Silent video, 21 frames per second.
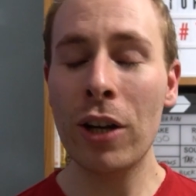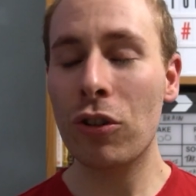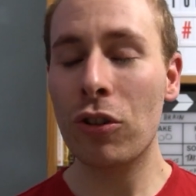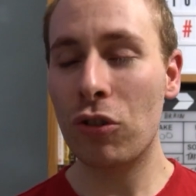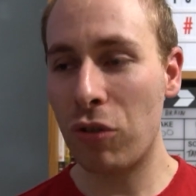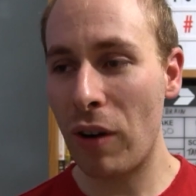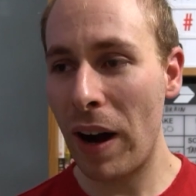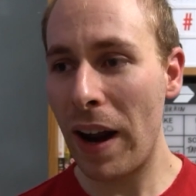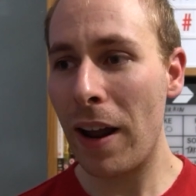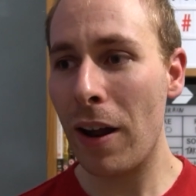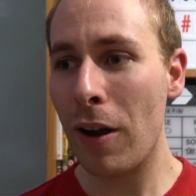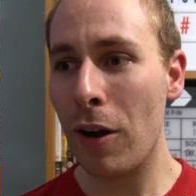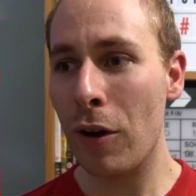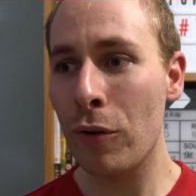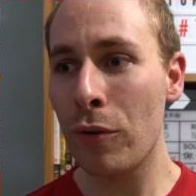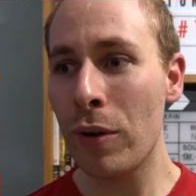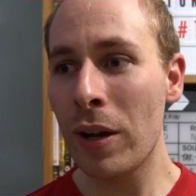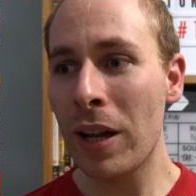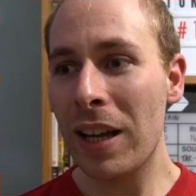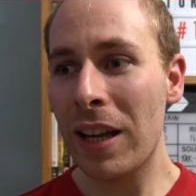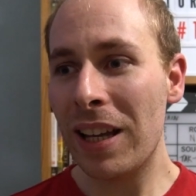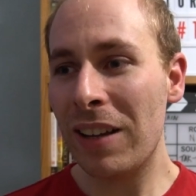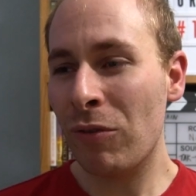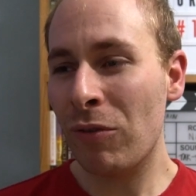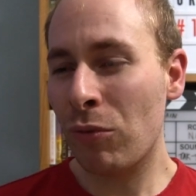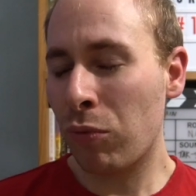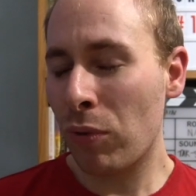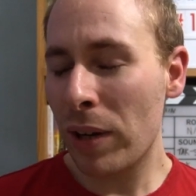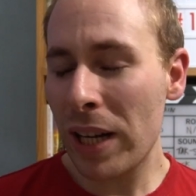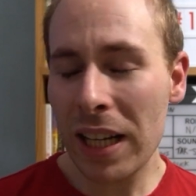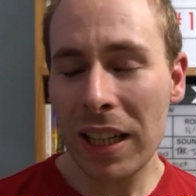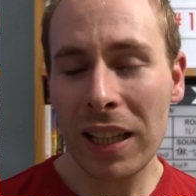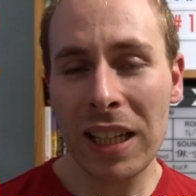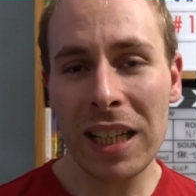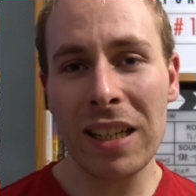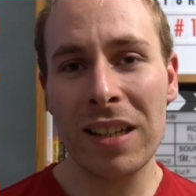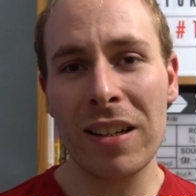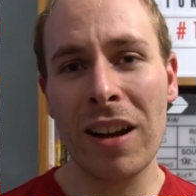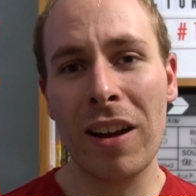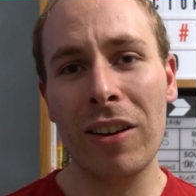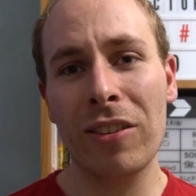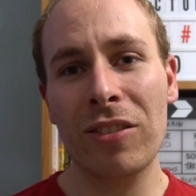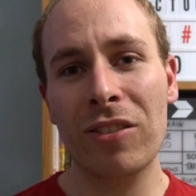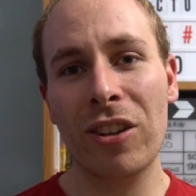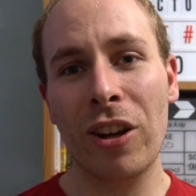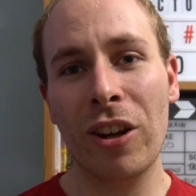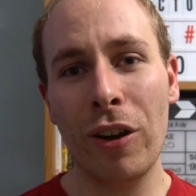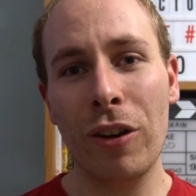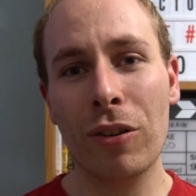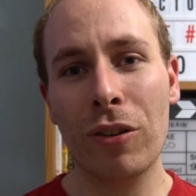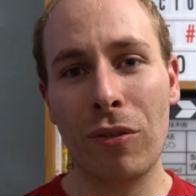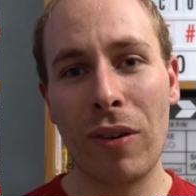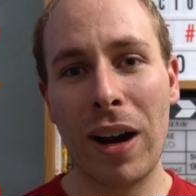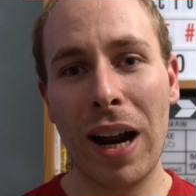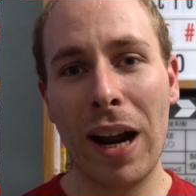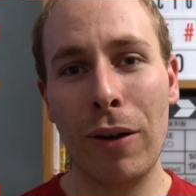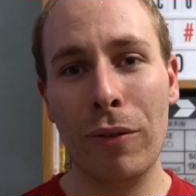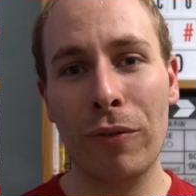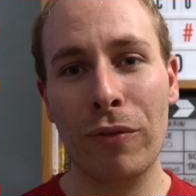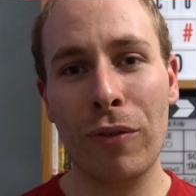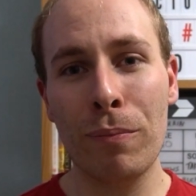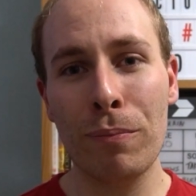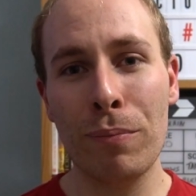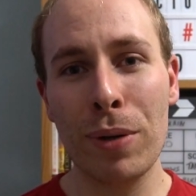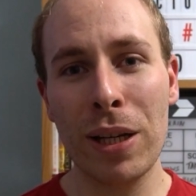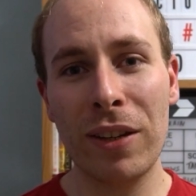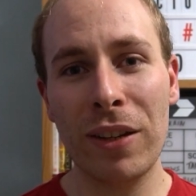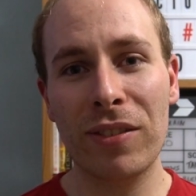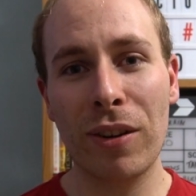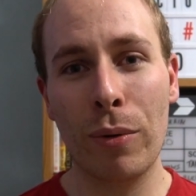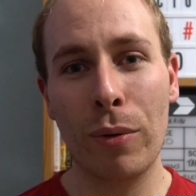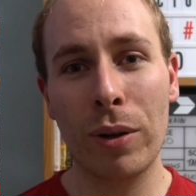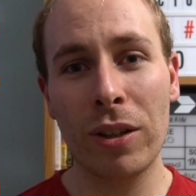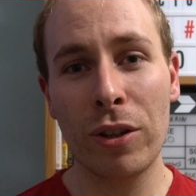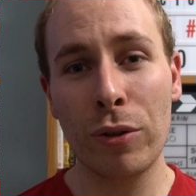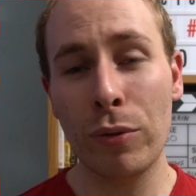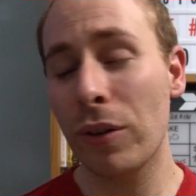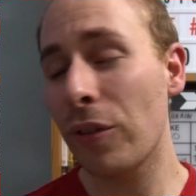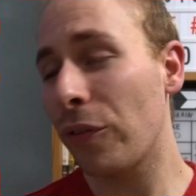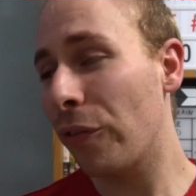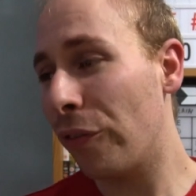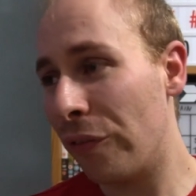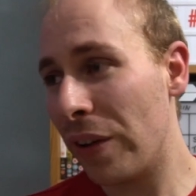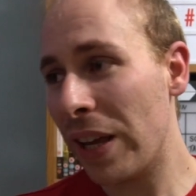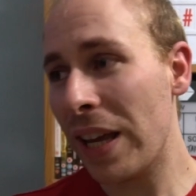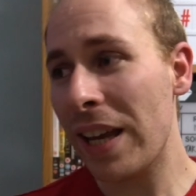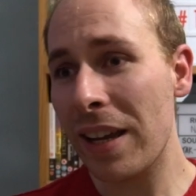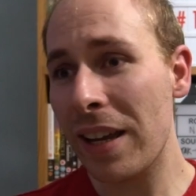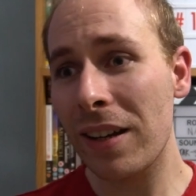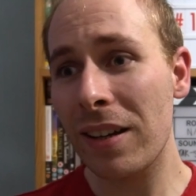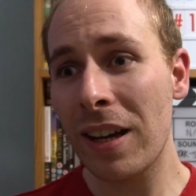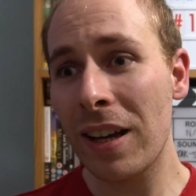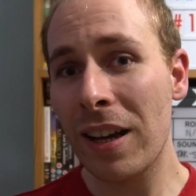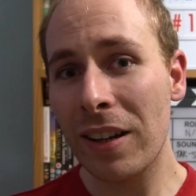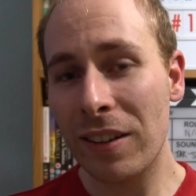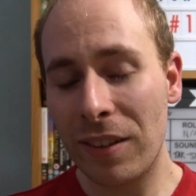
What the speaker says: Trejo really does turn around from being someone who is feared